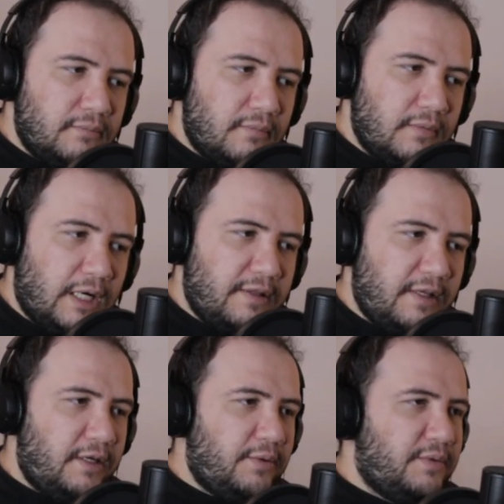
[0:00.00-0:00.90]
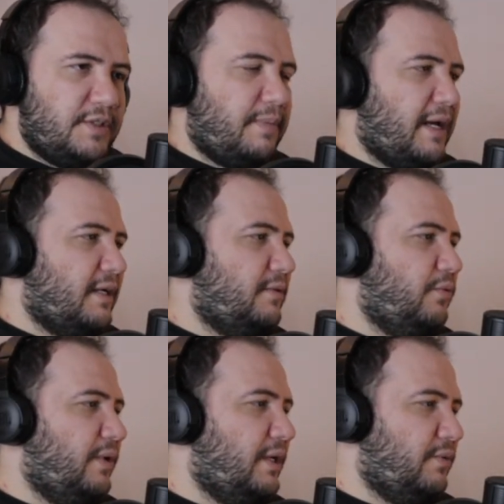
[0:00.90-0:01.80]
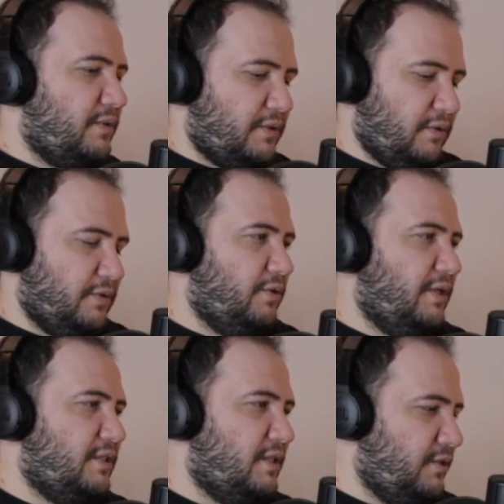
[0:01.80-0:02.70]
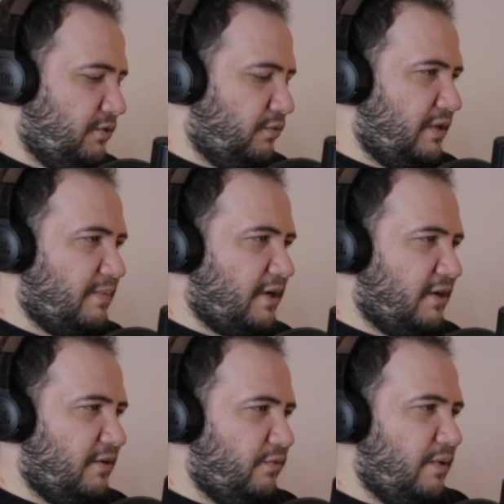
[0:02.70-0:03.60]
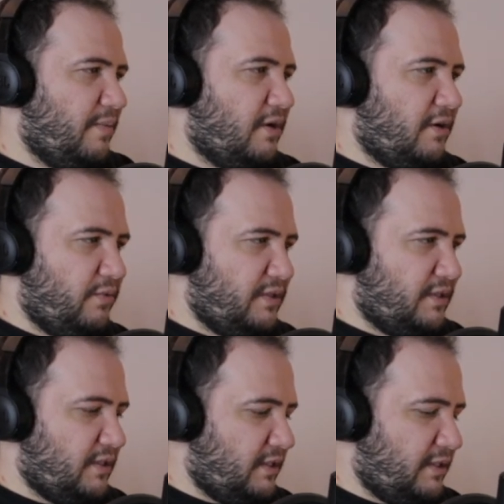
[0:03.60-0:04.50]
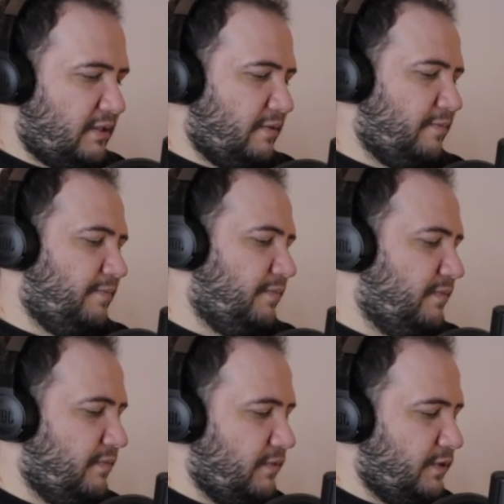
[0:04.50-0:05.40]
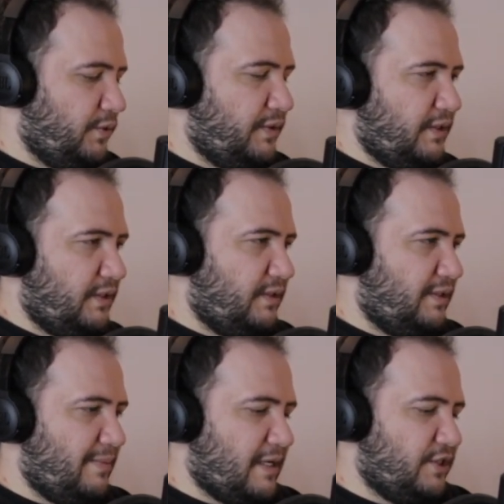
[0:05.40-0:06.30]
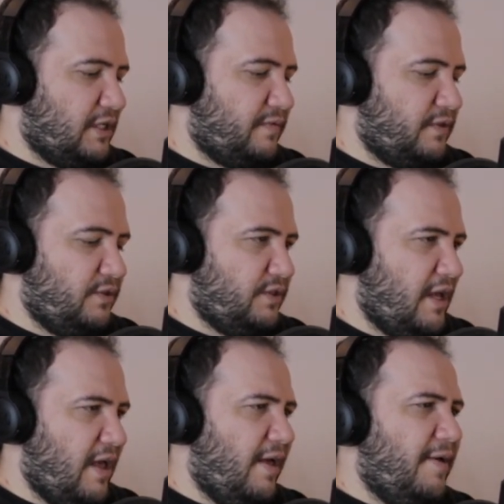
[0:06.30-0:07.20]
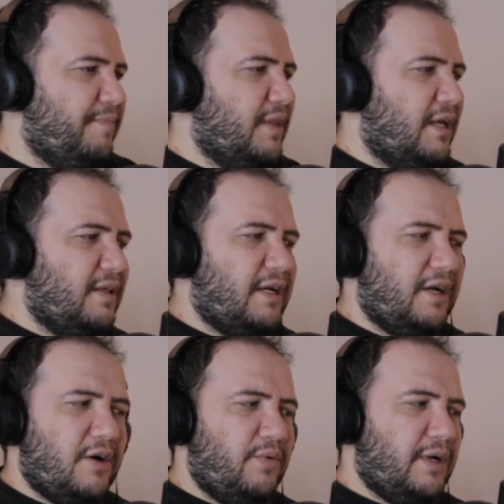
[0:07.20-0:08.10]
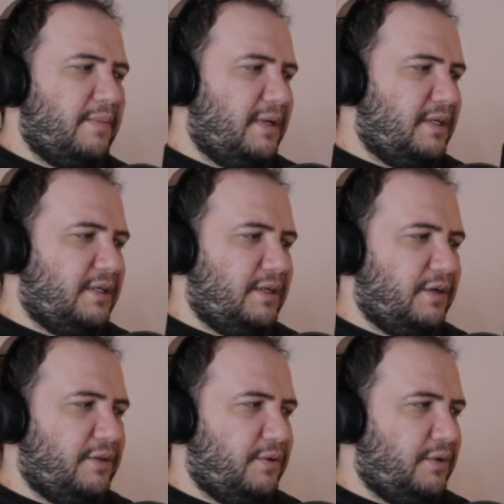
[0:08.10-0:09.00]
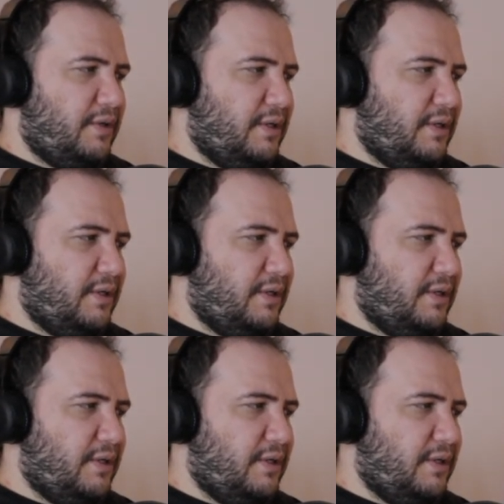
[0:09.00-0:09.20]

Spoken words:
I think it was back when I was also listening to Rimar. Rimar was doing Dimash covers. And then I got recommended other